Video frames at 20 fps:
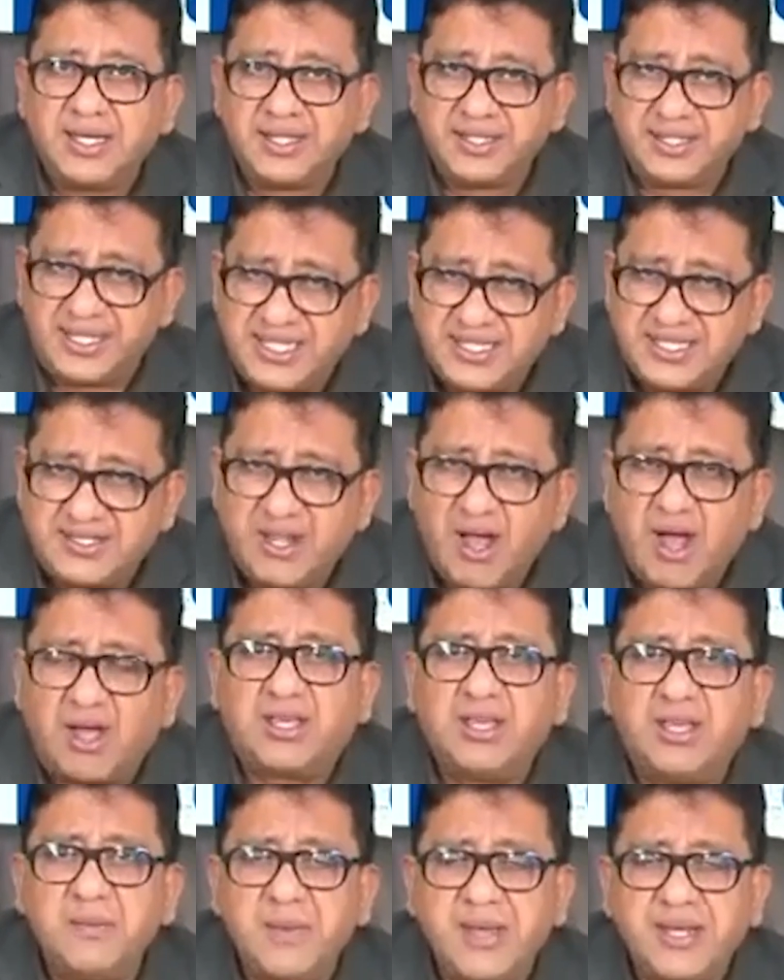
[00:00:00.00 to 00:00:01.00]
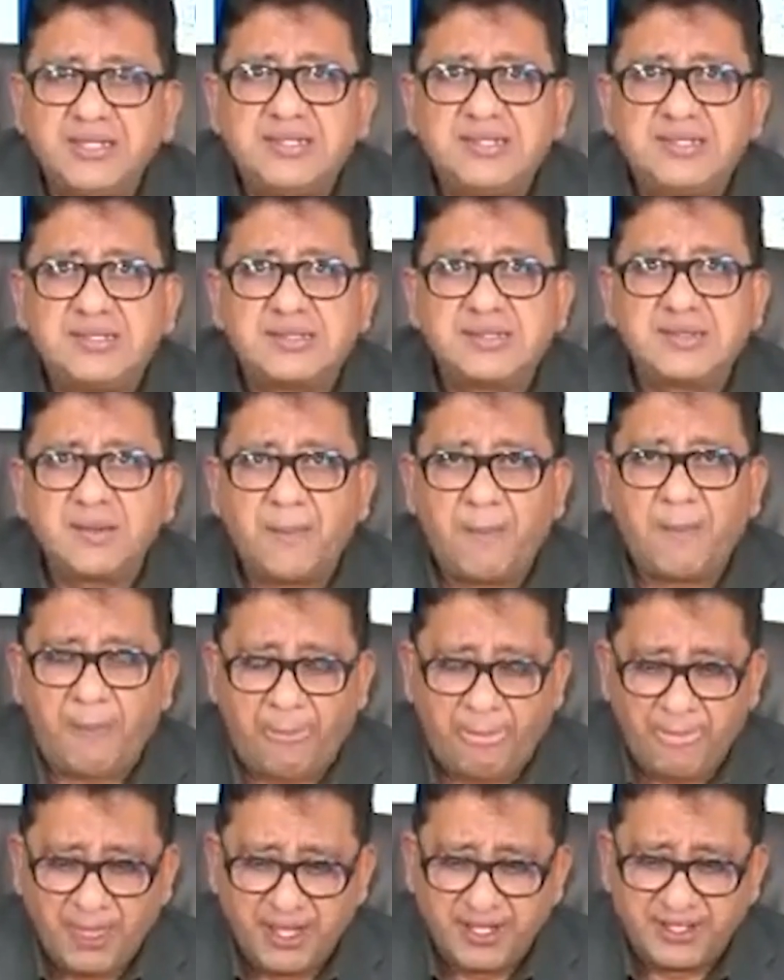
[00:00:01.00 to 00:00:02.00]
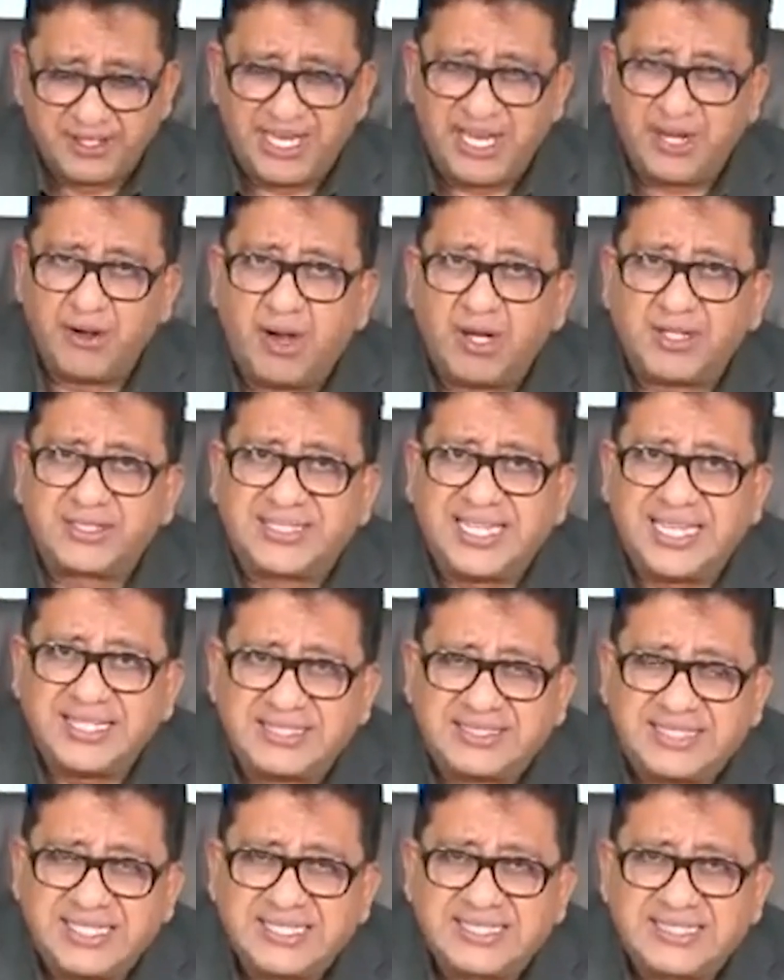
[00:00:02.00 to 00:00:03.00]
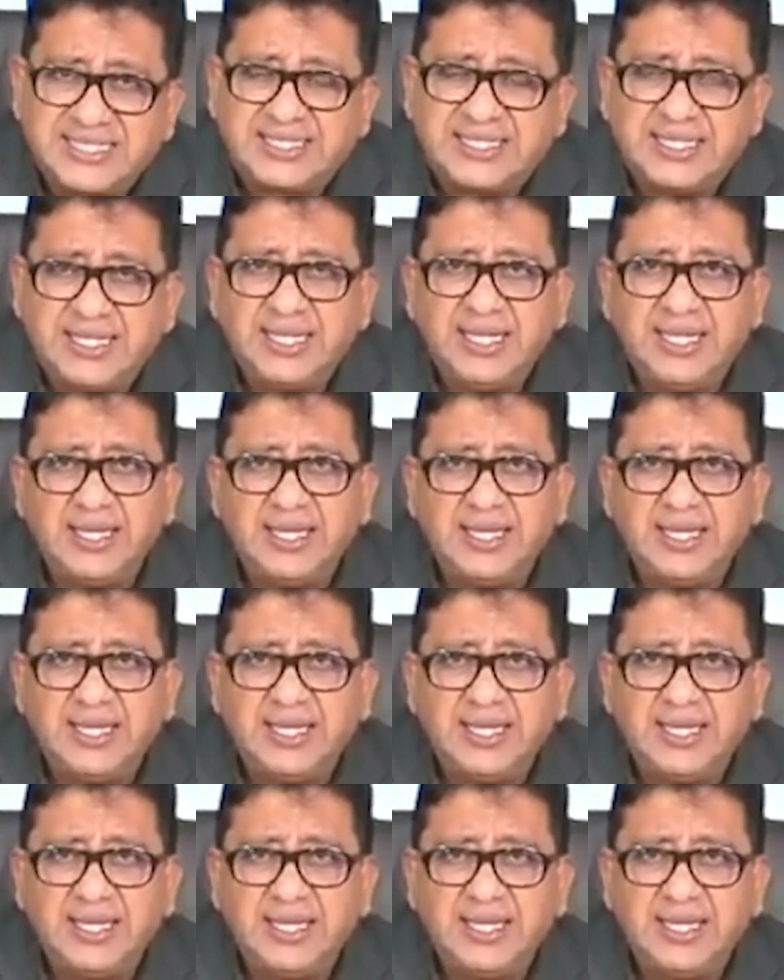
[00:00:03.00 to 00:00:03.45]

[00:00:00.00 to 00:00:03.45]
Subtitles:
these documents, their authenticity,